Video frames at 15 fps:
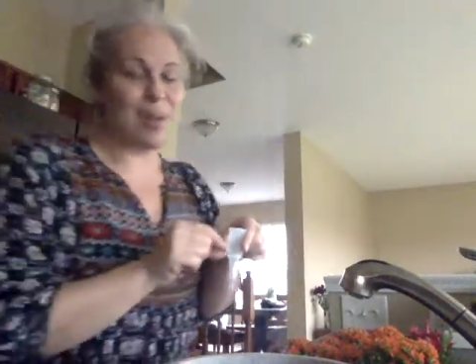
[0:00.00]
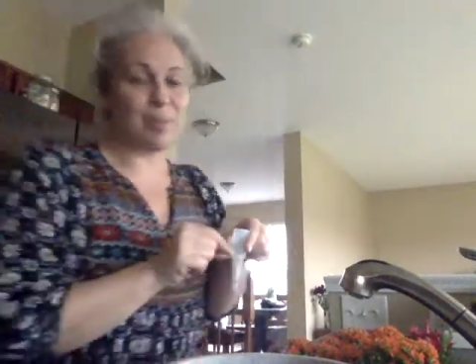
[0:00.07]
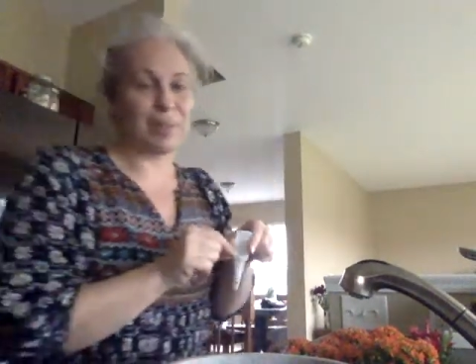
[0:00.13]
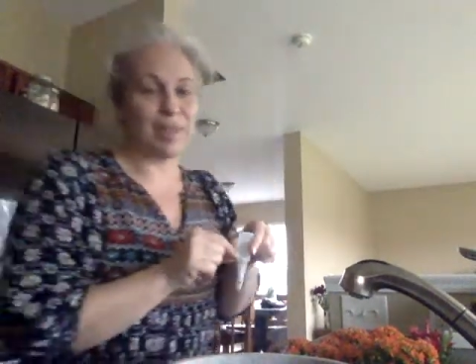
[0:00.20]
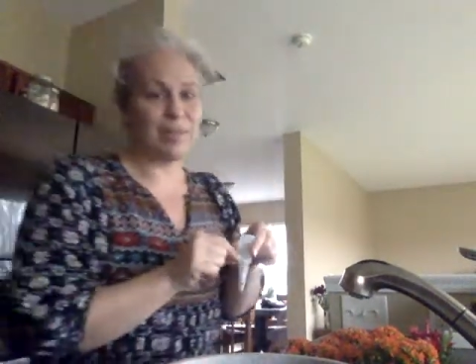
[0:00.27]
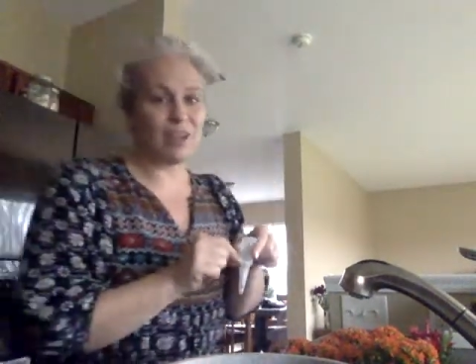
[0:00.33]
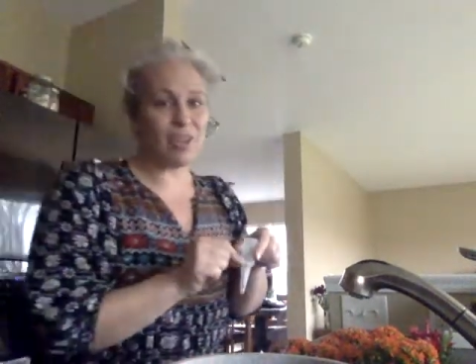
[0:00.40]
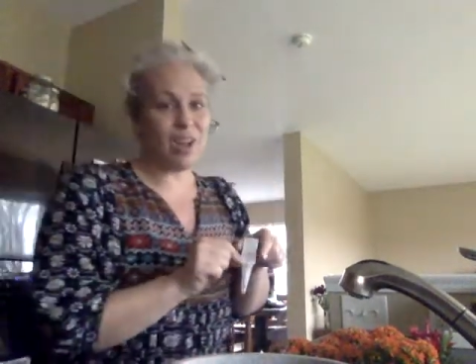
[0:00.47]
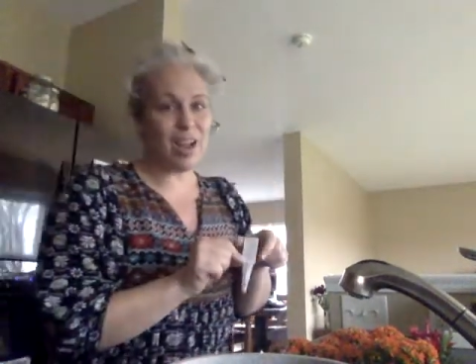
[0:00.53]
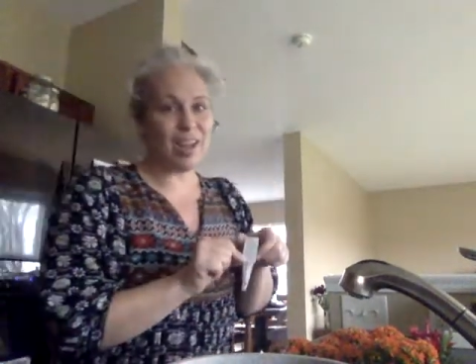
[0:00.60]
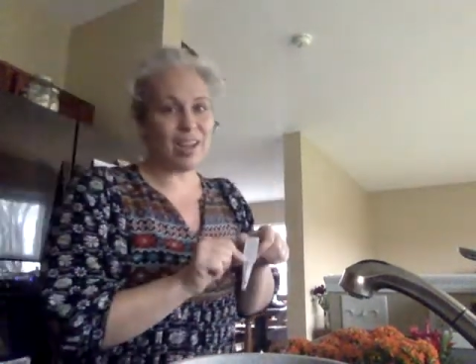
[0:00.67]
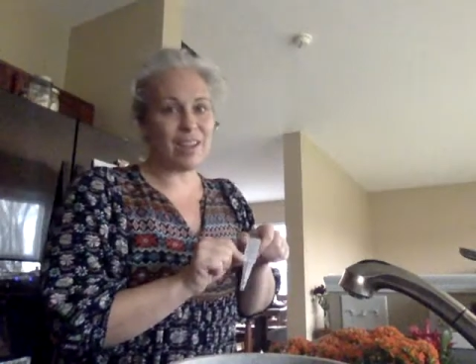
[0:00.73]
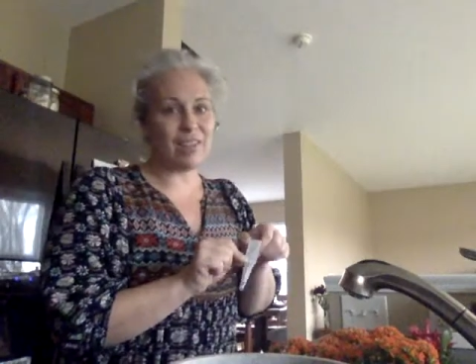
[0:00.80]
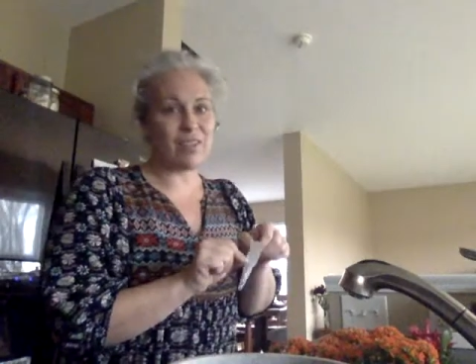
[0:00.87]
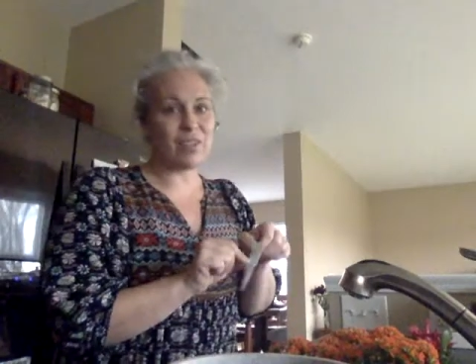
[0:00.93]
believe it or
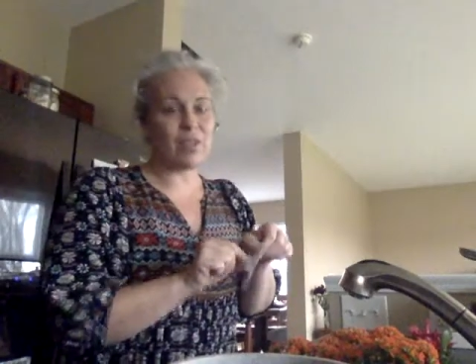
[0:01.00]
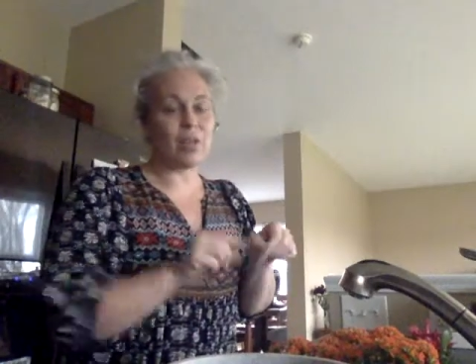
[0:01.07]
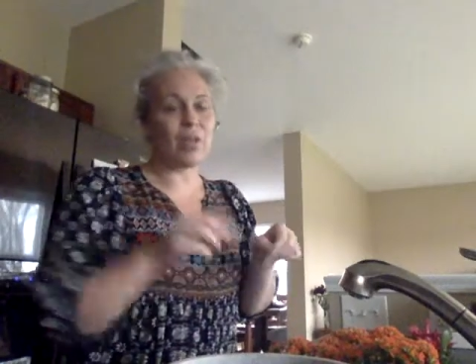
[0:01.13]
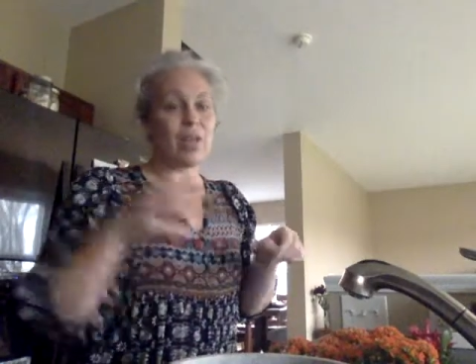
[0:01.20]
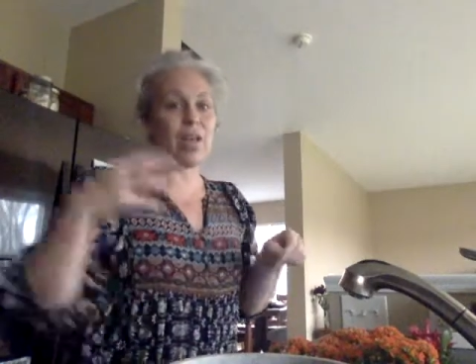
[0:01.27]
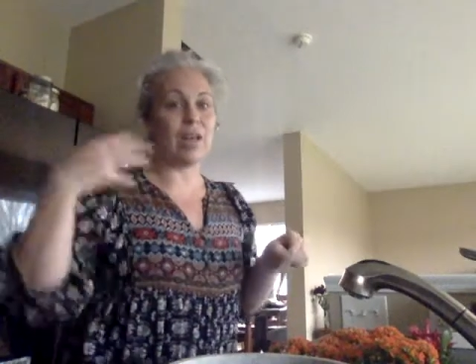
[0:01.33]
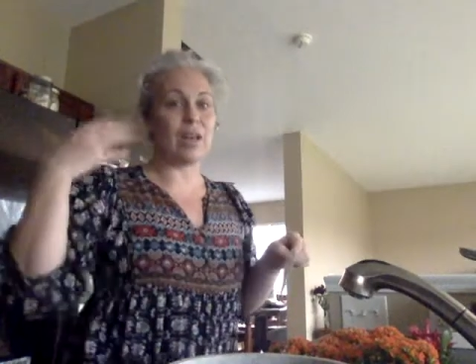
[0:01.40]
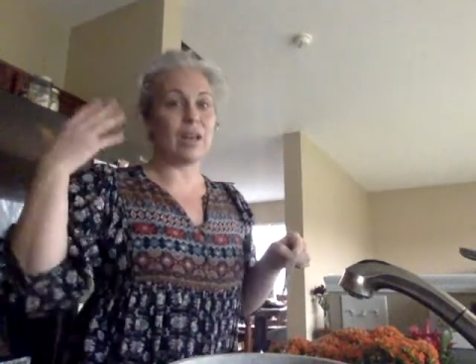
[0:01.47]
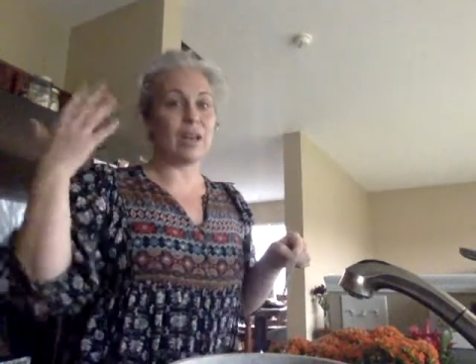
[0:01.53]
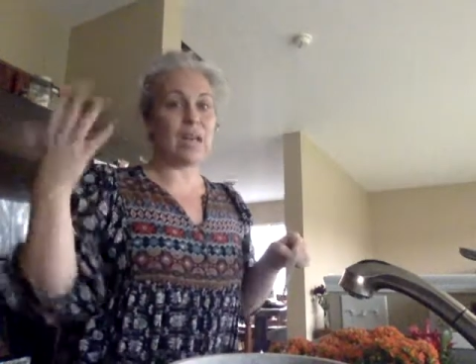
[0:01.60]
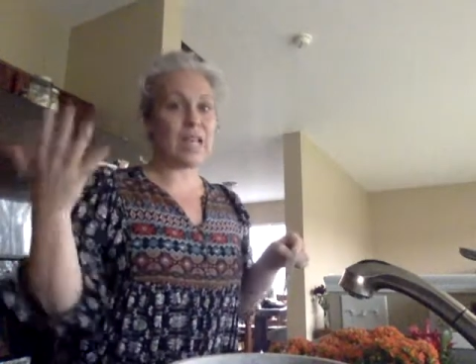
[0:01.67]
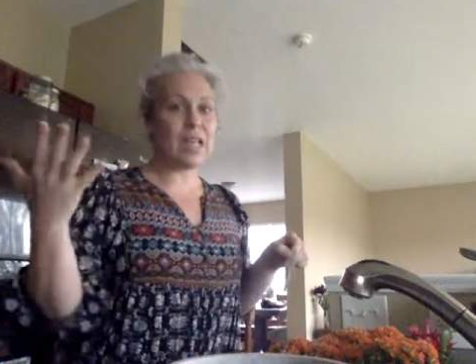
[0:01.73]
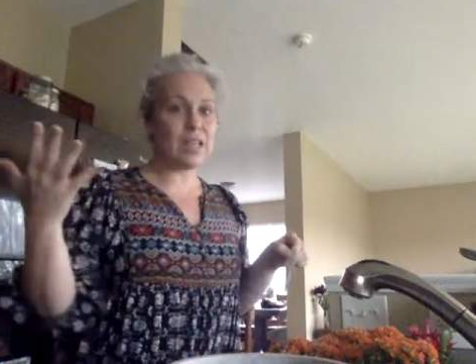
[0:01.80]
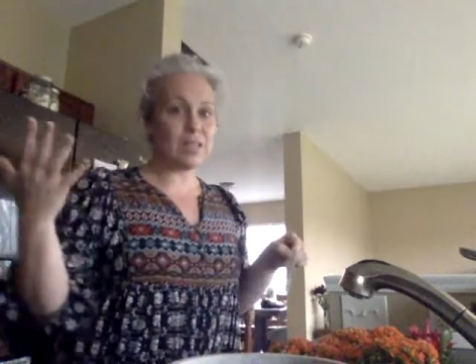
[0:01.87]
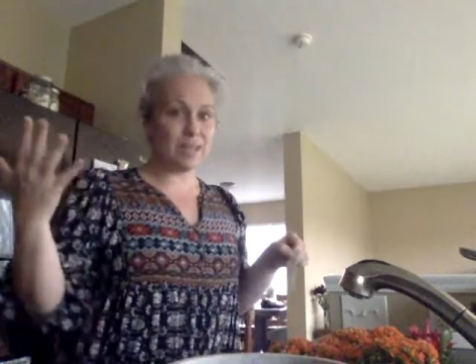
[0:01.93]
not, even though they
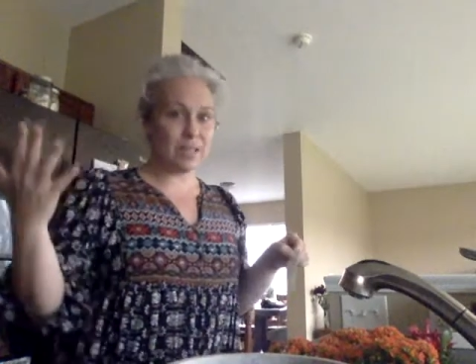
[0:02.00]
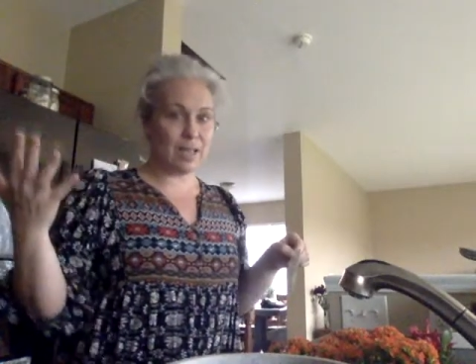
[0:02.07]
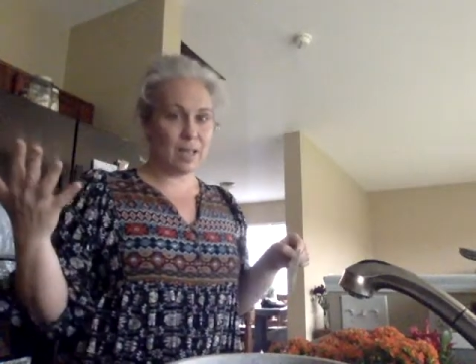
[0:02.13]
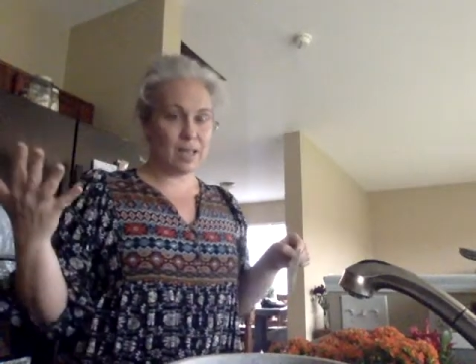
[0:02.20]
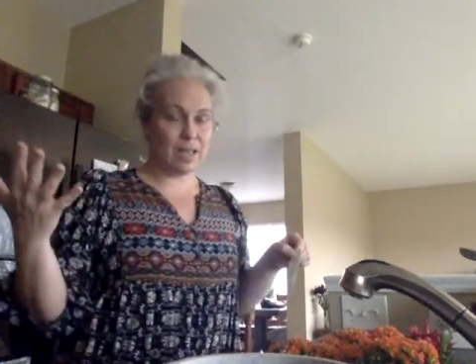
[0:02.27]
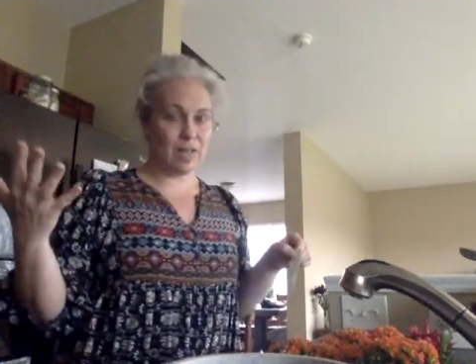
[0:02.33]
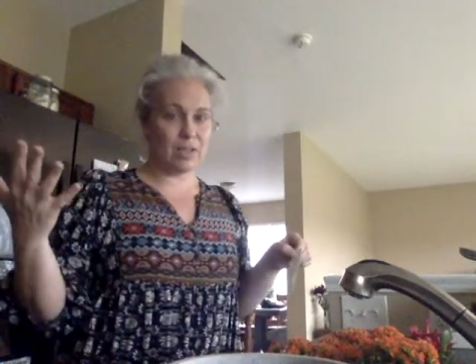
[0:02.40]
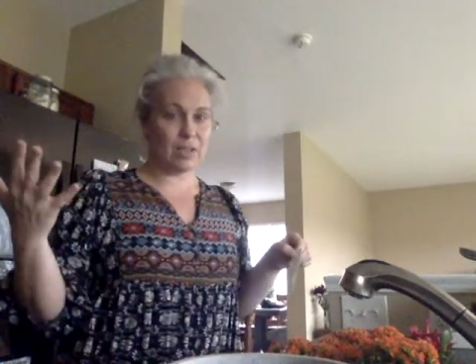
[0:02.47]
need the sunlight